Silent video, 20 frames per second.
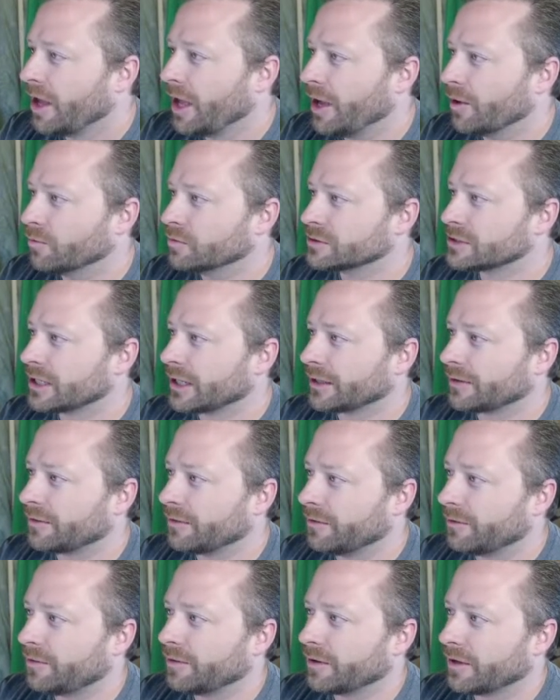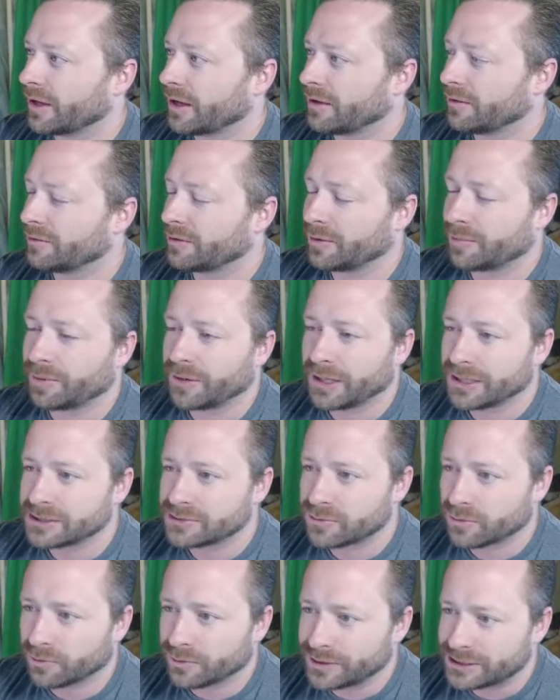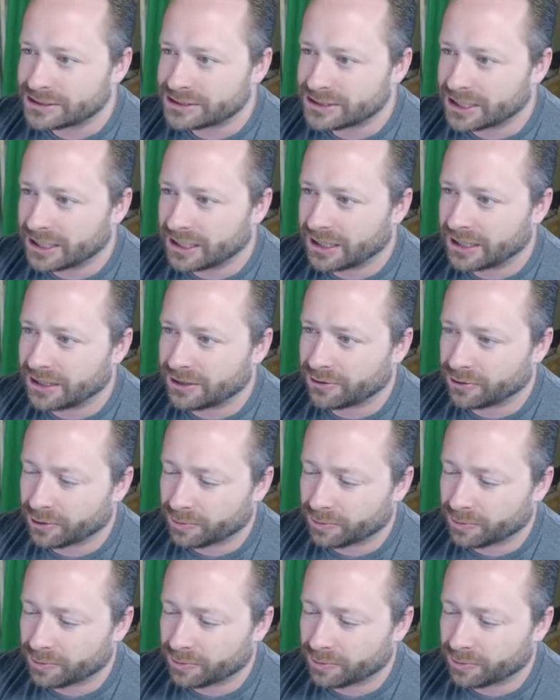It was like the place where we stayed,